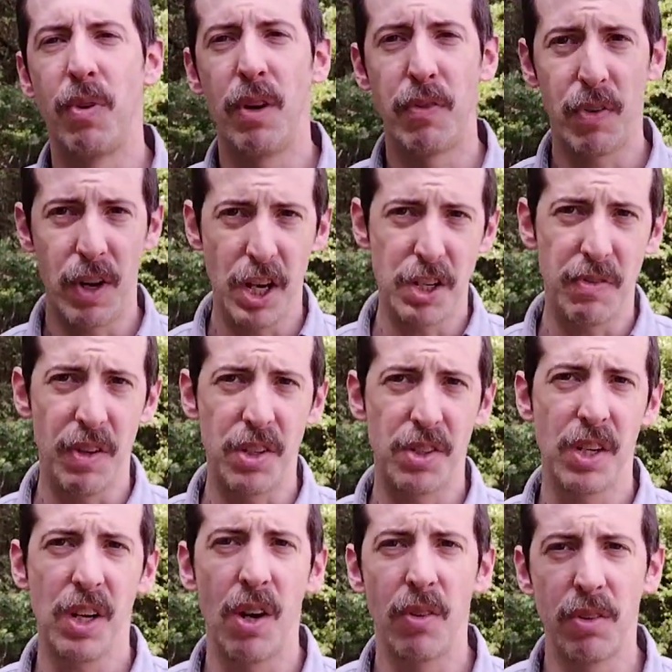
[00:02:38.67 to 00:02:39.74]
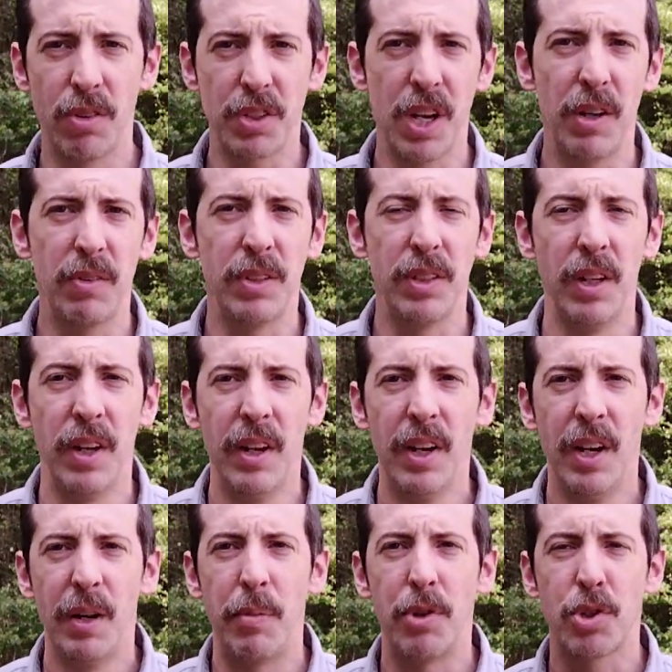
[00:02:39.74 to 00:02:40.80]
Well, for HVAC owners, I would
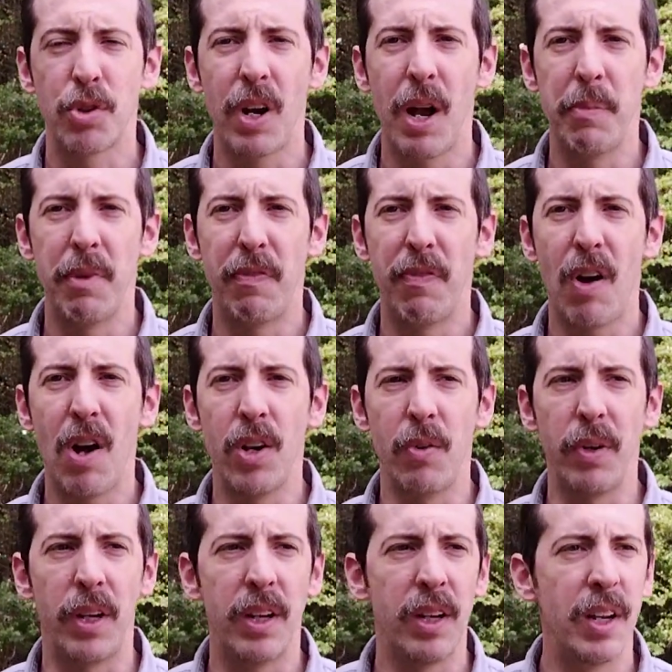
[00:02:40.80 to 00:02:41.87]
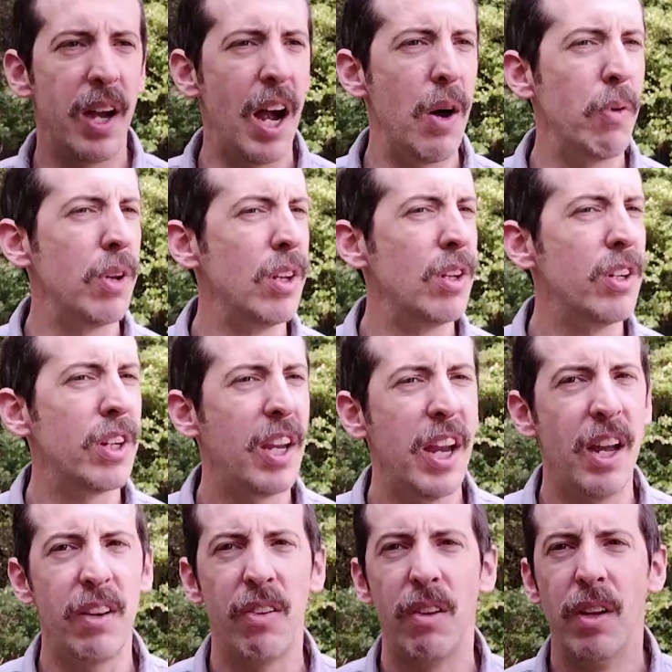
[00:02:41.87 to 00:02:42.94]
prescribe the following. I would look
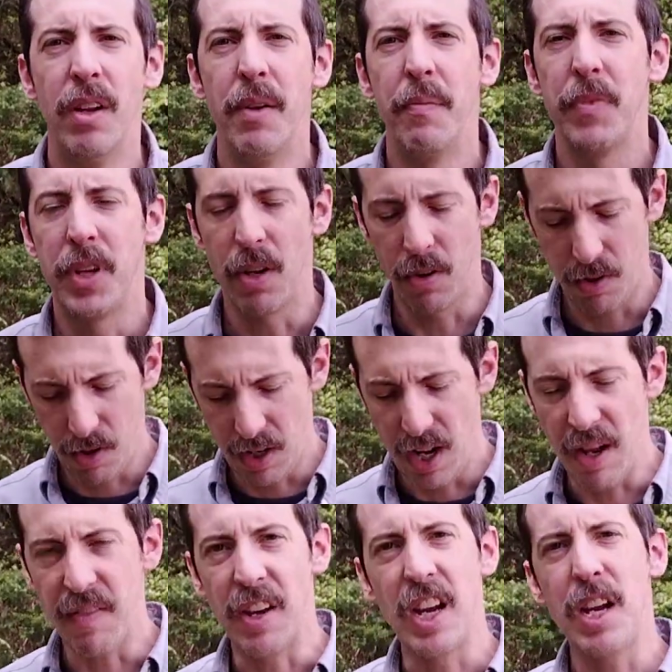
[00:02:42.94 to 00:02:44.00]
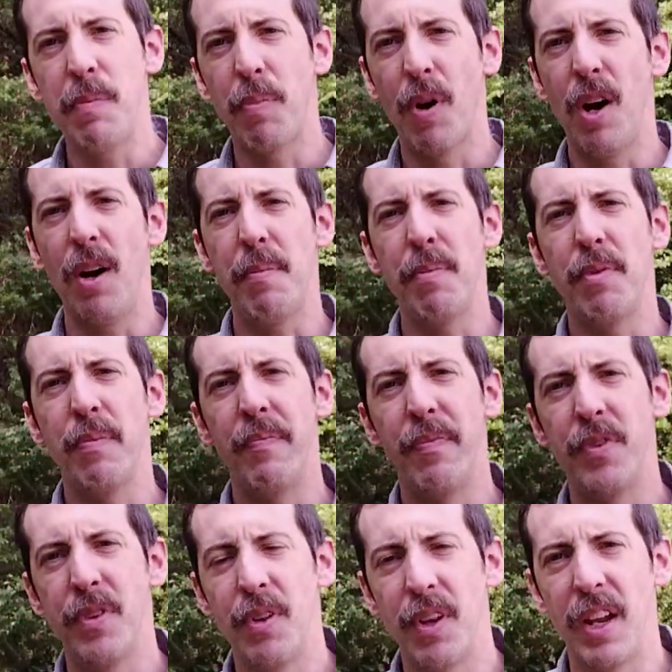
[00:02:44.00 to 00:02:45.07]
at, do they have a heat pump?
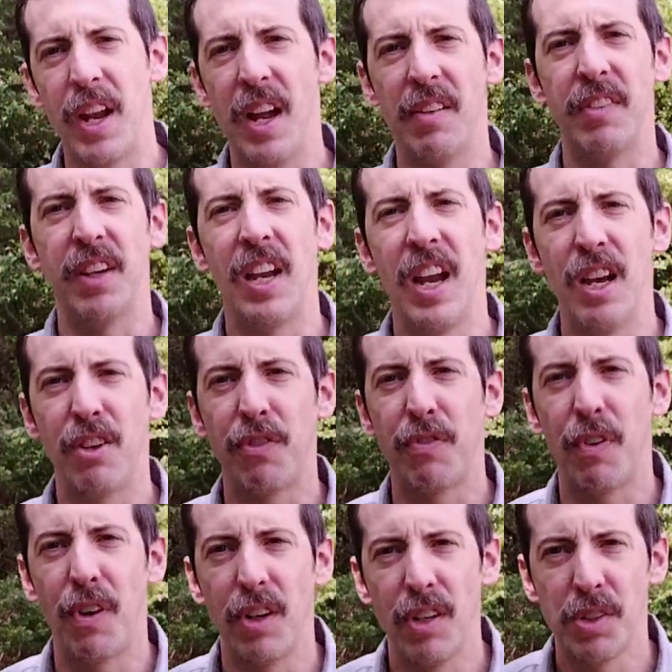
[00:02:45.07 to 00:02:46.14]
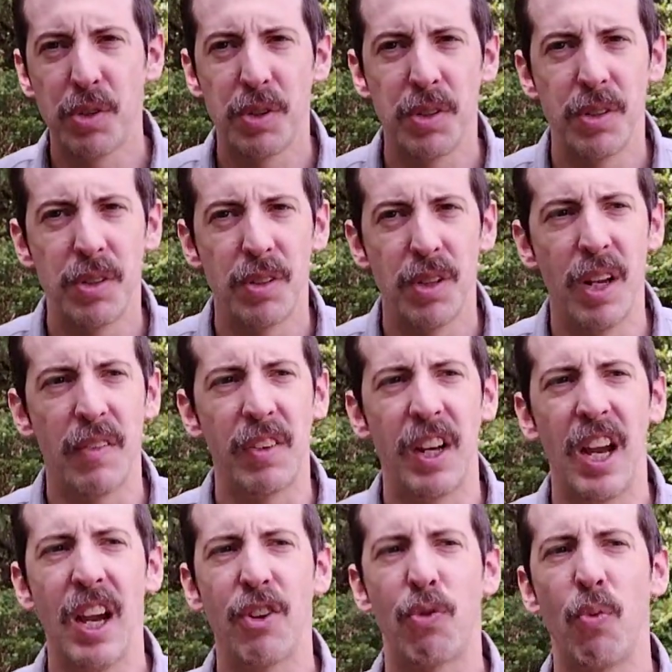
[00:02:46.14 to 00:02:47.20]
Do they have a gas furnace? Do they have a
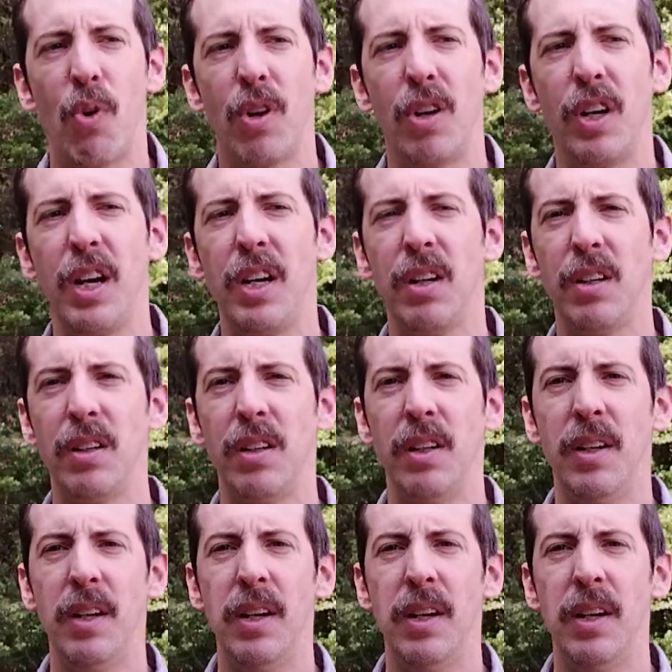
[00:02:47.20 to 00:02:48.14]
gas water heater?